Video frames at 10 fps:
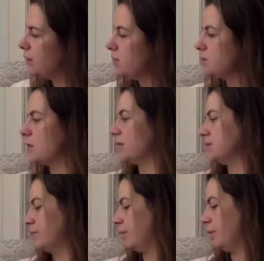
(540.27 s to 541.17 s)
So
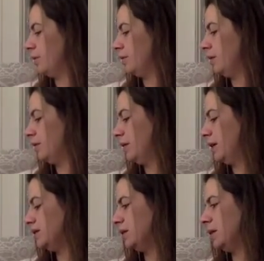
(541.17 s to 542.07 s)
that's important. And then I did